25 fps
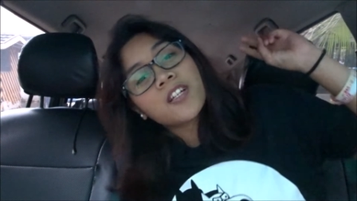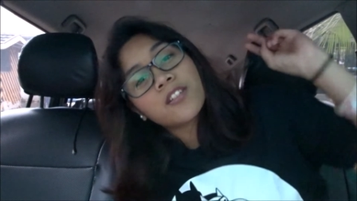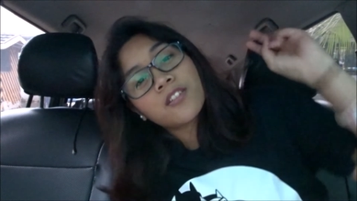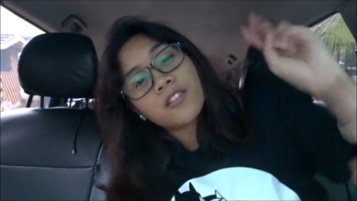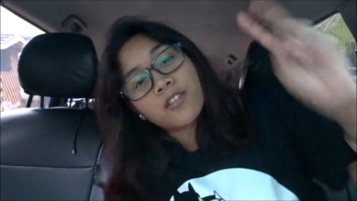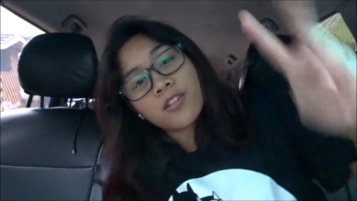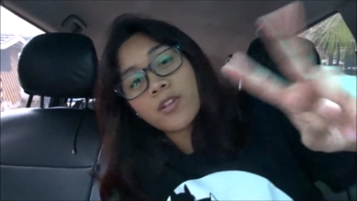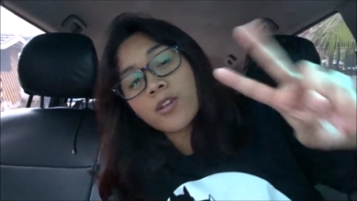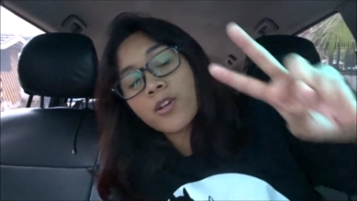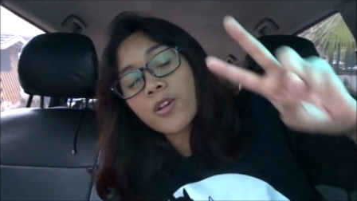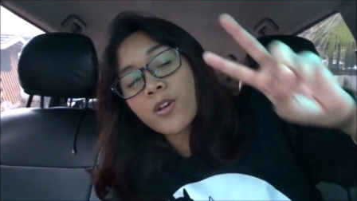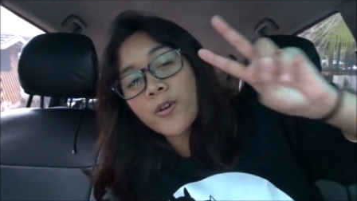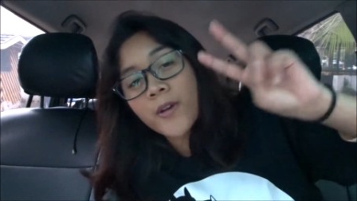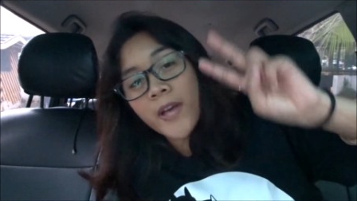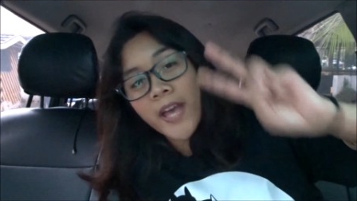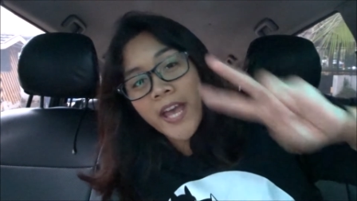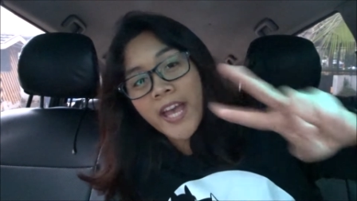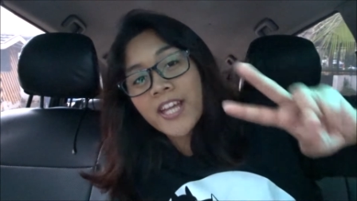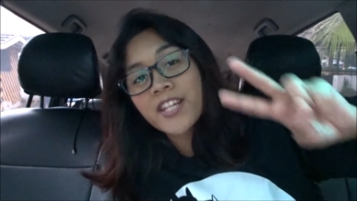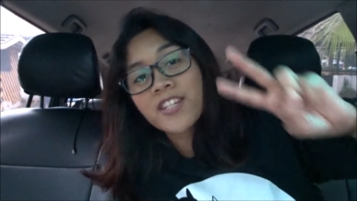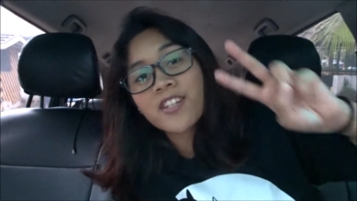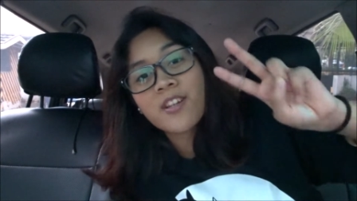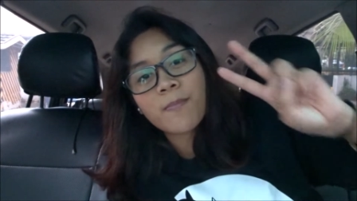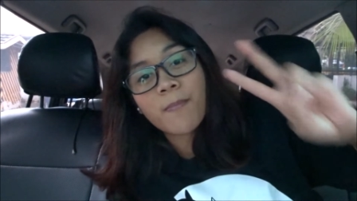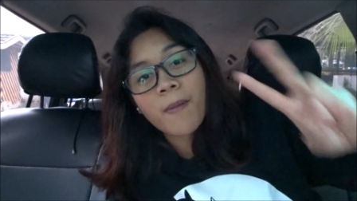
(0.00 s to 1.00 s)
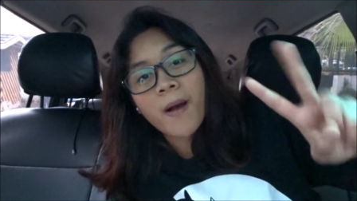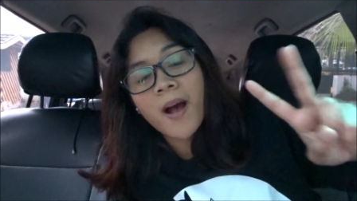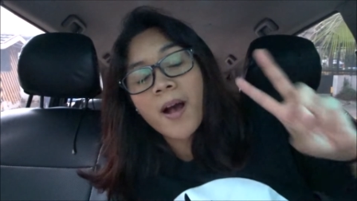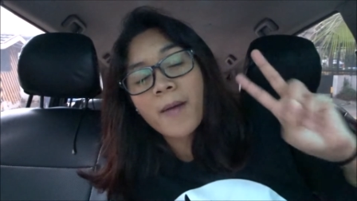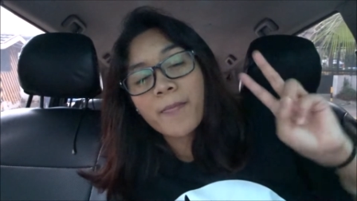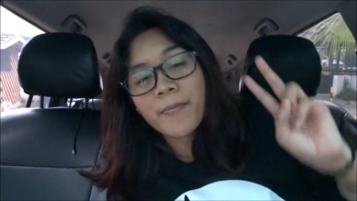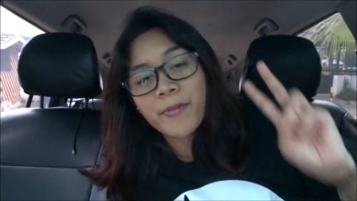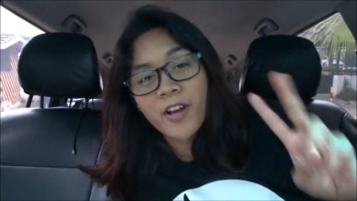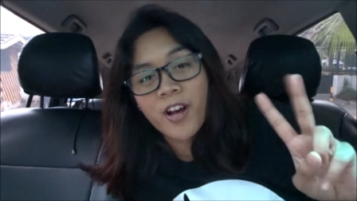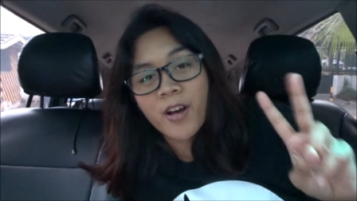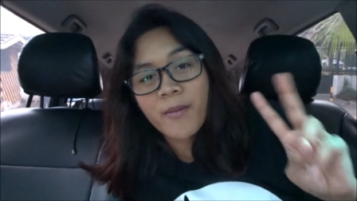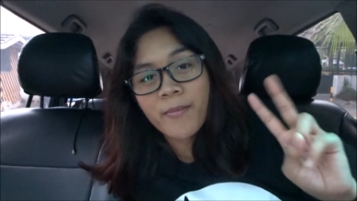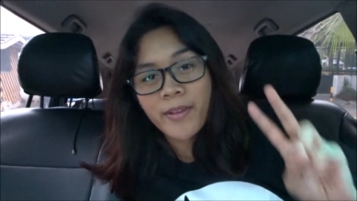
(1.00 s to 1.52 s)
two Asia
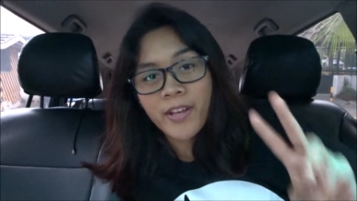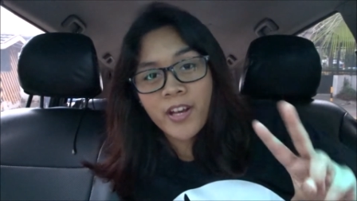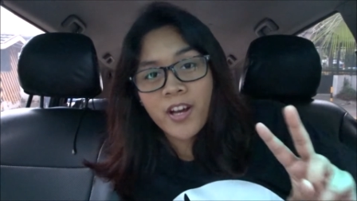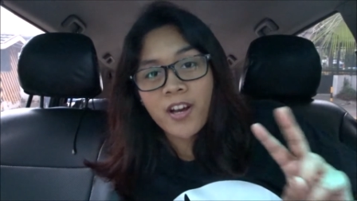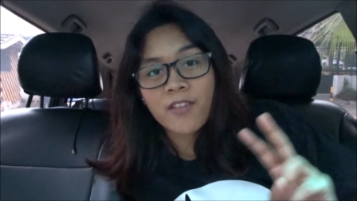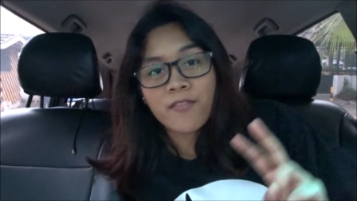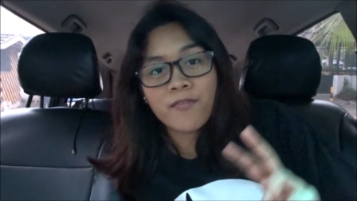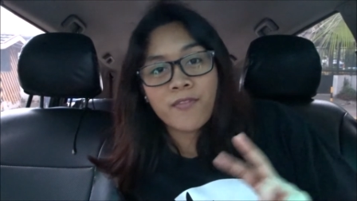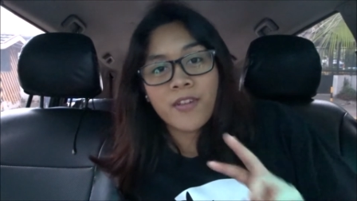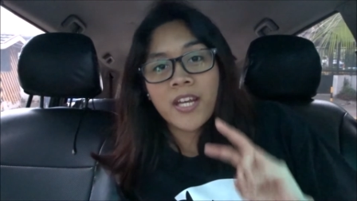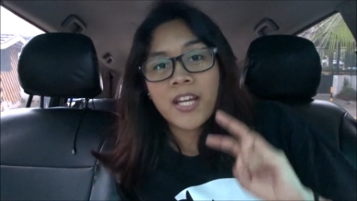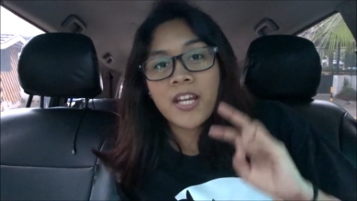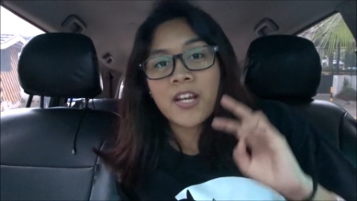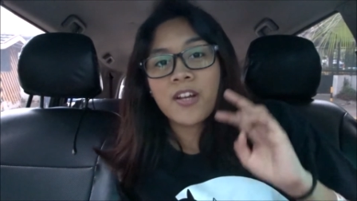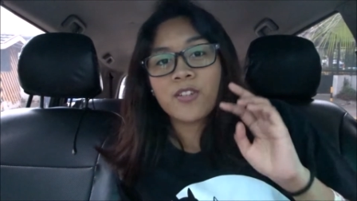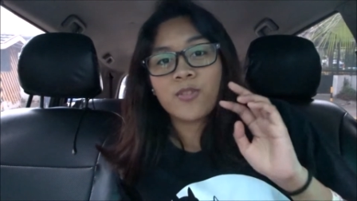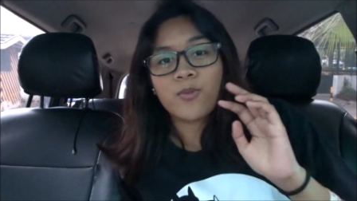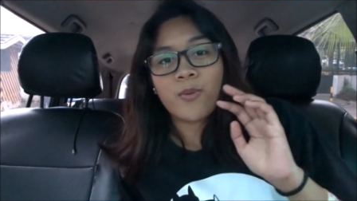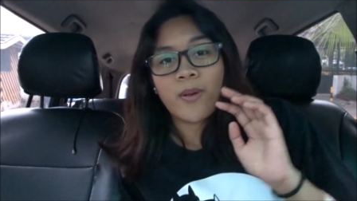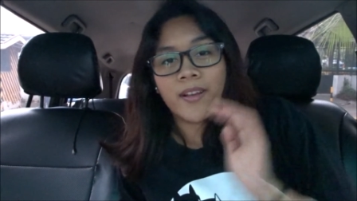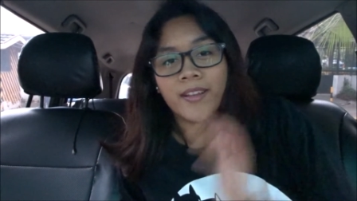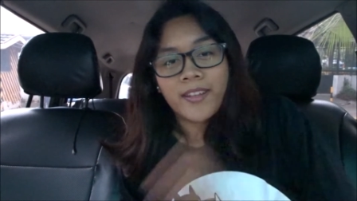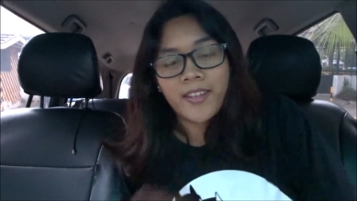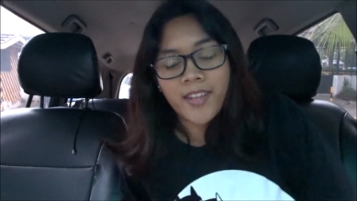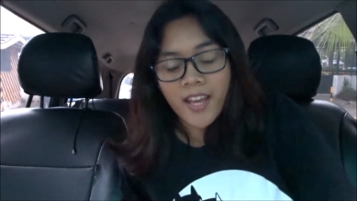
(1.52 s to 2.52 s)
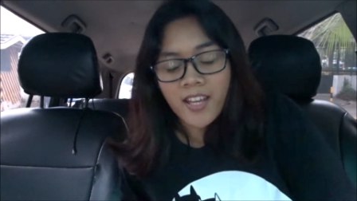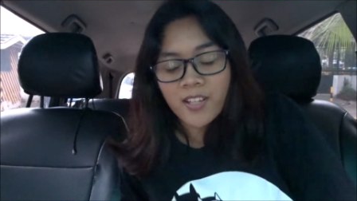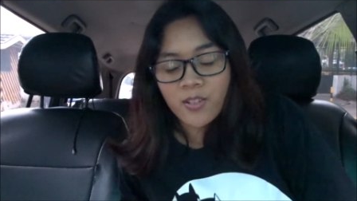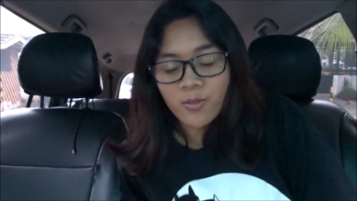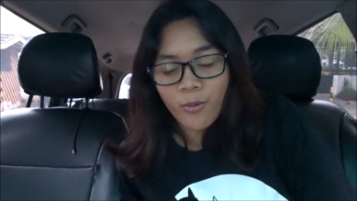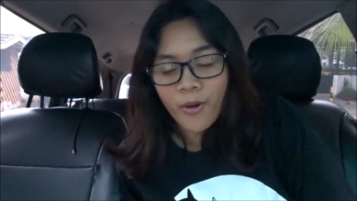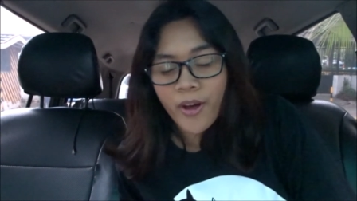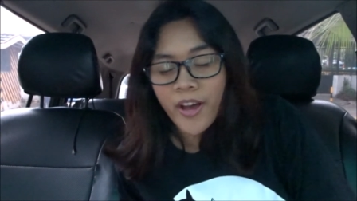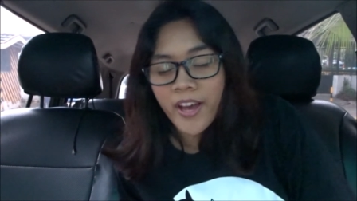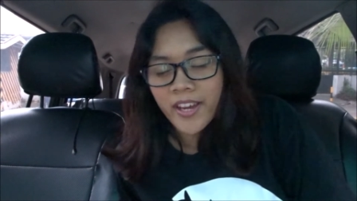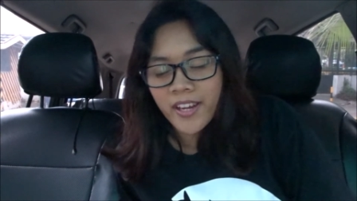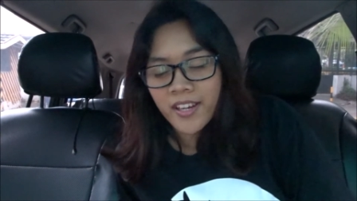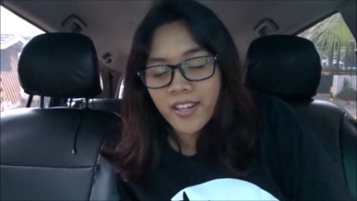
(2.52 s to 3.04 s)
Pop Comic Con videos. Well, guess
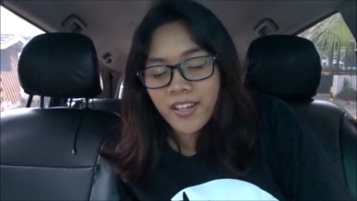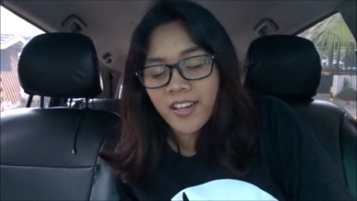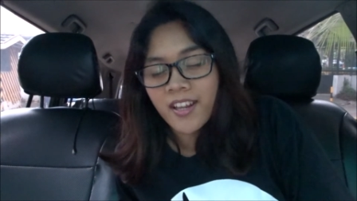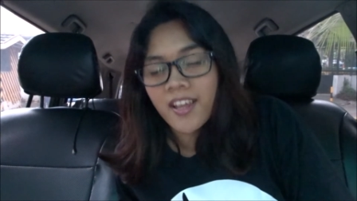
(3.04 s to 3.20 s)
what?